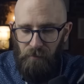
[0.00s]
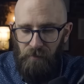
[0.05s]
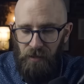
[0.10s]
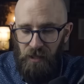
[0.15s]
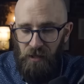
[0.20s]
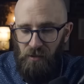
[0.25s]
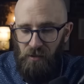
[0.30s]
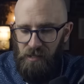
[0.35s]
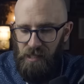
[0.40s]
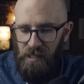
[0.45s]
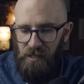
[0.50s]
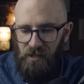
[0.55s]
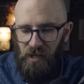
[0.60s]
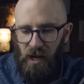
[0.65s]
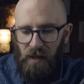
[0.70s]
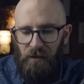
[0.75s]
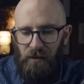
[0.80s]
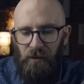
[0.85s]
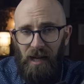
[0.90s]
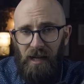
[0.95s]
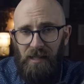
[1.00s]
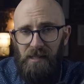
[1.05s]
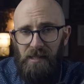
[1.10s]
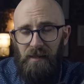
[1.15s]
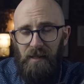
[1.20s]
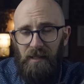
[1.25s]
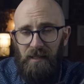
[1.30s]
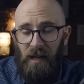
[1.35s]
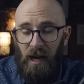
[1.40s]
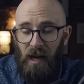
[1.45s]
abuse each other under
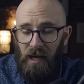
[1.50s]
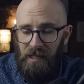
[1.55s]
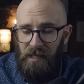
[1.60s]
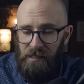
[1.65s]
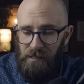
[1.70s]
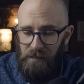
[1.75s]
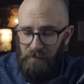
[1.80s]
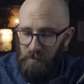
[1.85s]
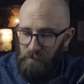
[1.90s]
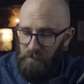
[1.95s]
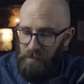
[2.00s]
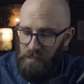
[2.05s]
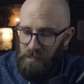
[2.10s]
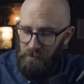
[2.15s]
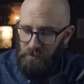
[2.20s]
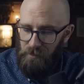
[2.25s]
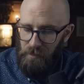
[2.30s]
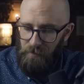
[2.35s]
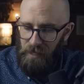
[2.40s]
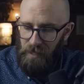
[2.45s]
the guise of the mystery